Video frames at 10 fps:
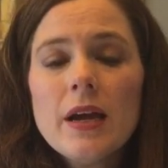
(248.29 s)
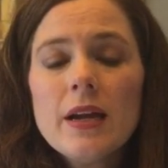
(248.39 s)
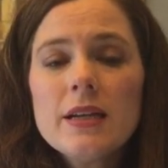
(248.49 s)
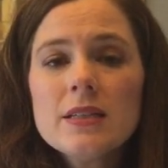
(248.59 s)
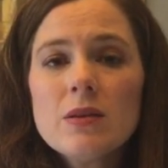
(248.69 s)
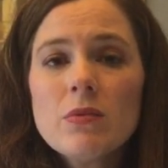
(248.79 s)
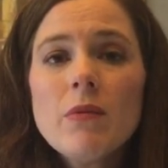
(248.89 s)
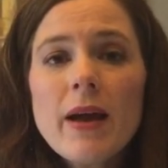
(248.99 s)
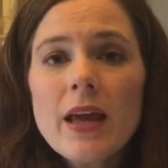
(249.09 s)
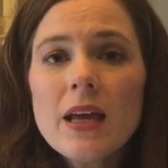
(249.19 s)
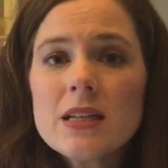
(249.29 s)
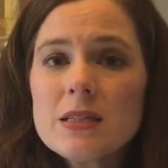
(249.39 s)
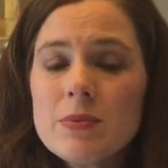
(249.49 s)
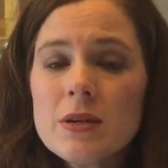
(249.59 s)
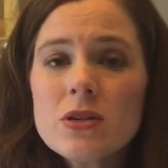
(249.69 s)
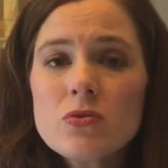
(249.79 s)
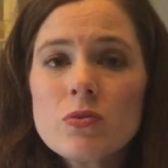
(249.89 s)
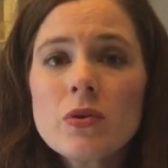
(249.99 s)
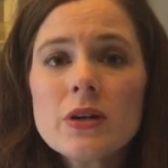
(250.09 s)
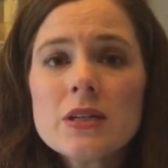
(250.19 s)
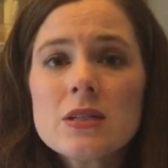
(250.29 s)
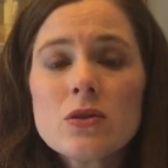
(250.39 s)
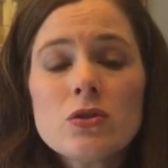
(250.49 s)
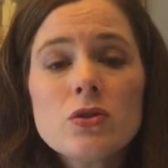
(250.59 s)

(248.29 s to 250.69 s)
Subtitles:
And I said, "Well, Mackie, it's because Rory's still